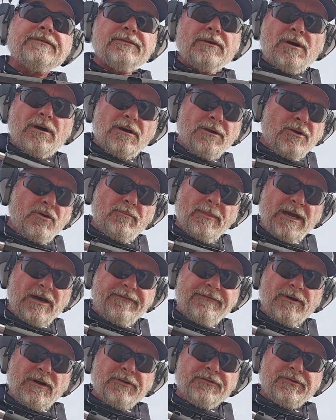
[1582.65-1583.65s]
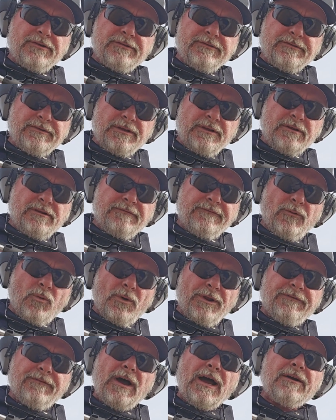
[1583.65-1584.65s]
saw no malfunctions in
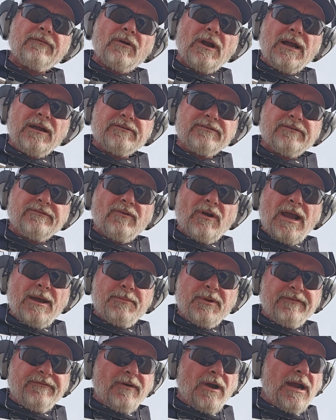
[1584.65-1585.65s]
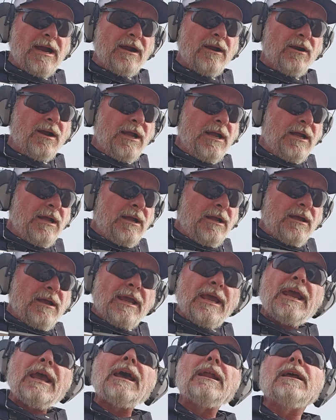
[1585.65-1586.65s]
45 rounds of rapid fire,
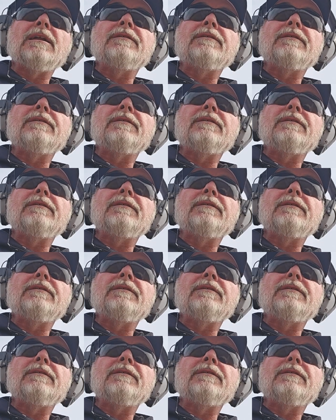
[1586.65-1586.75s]
and